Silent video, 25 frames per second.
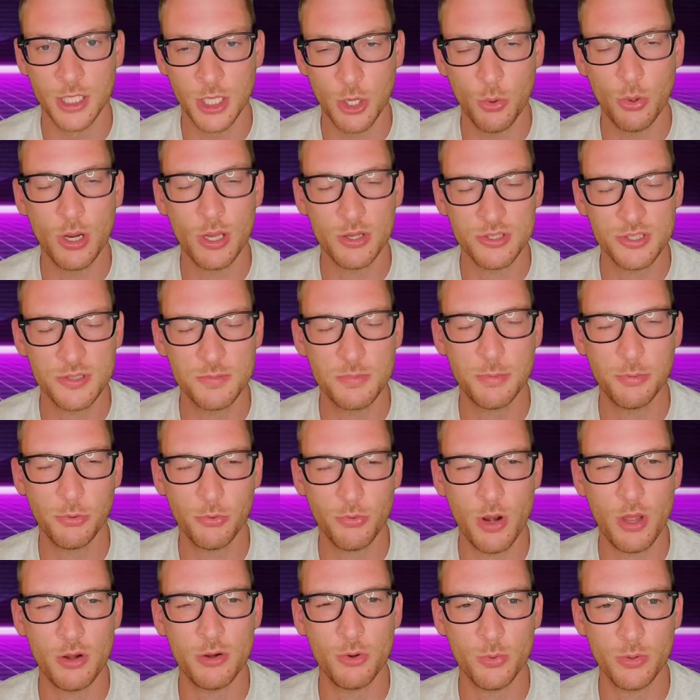You know what else
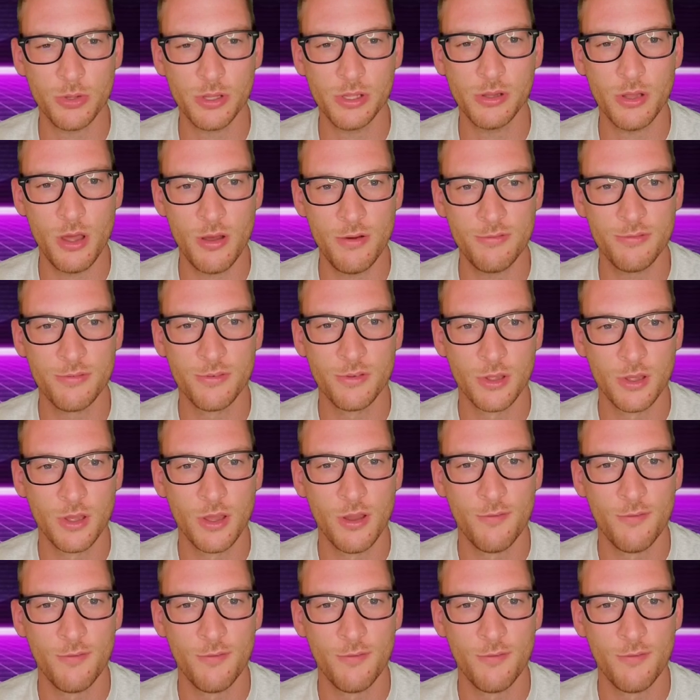people around here really love?